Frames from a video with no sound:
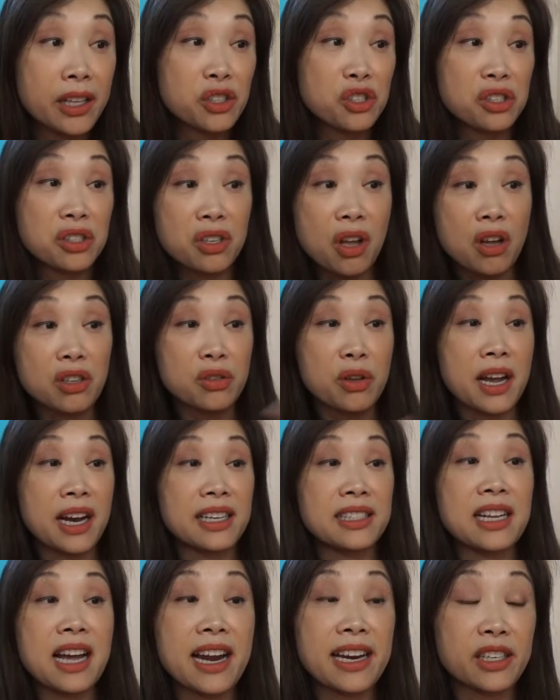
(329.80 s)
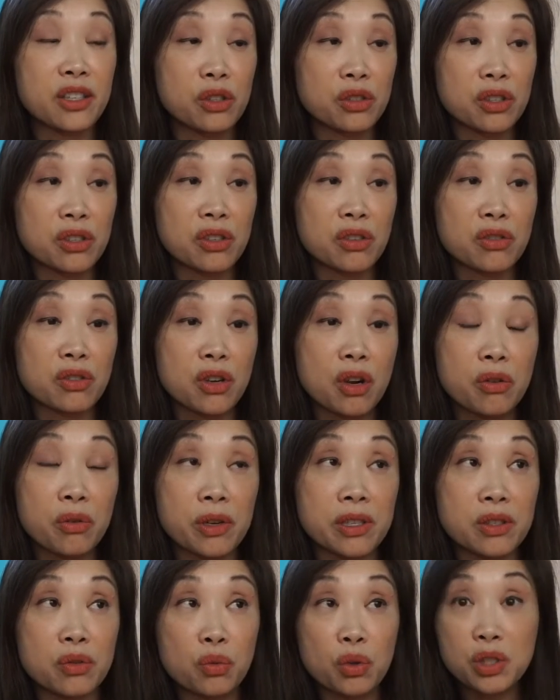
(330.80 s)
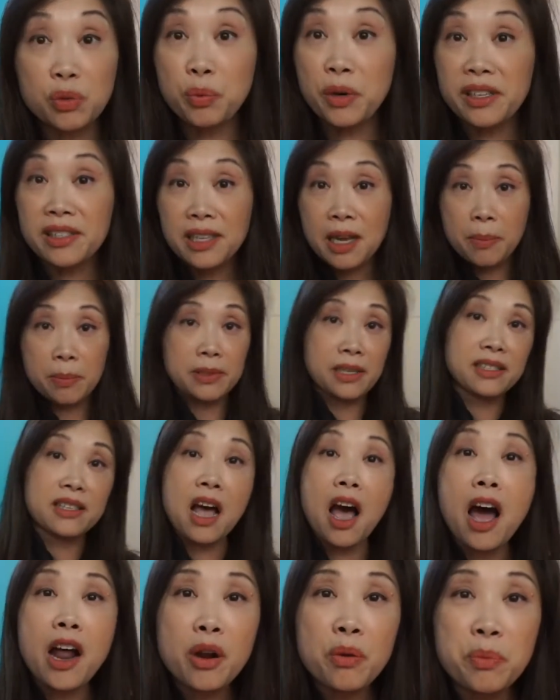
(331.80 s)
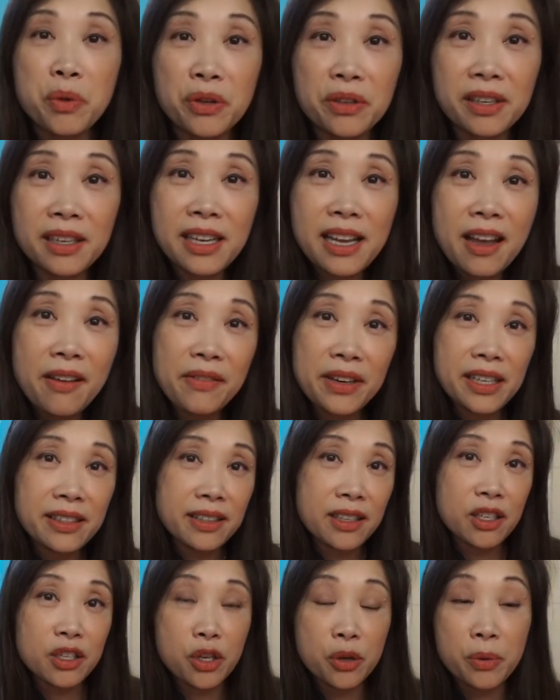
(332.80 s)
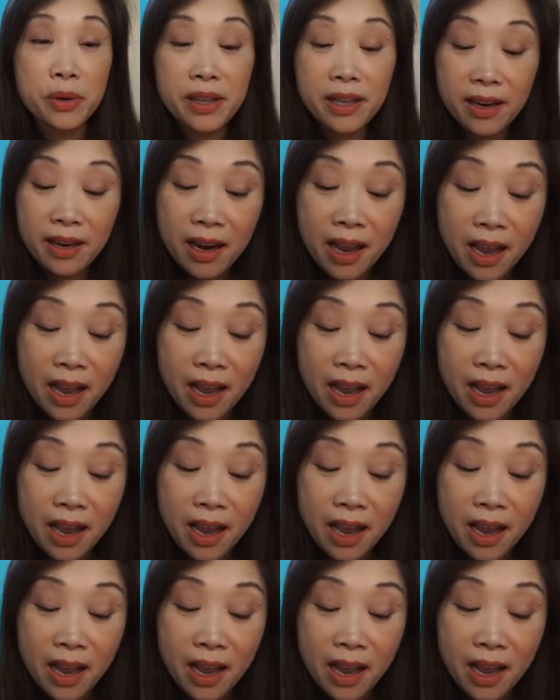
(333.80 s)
and she's also had a diagnosis of Sjogren's, which brings up, does autoimmunity have anything to do with it?